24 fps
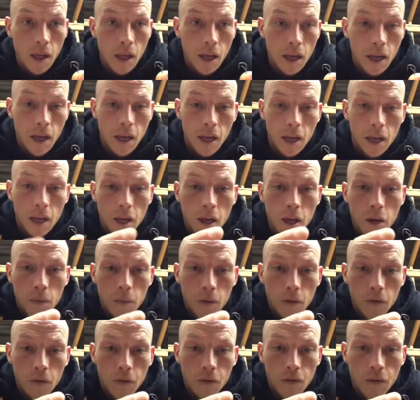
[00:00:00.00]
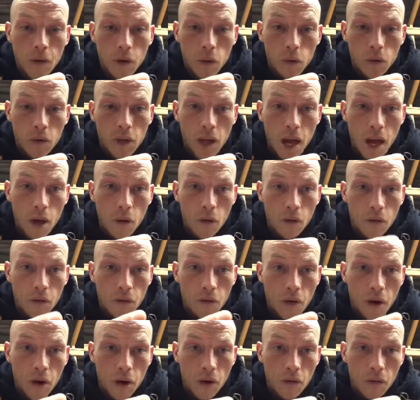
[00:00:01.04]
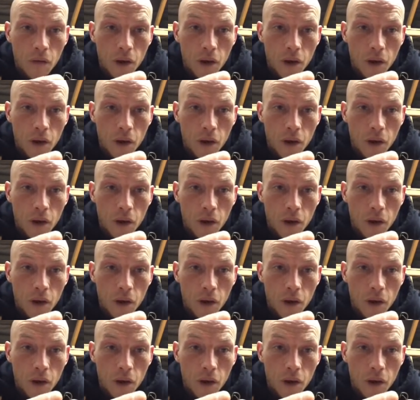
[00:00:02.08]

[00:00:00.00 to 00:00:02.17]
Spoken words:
okay, but you feel down the front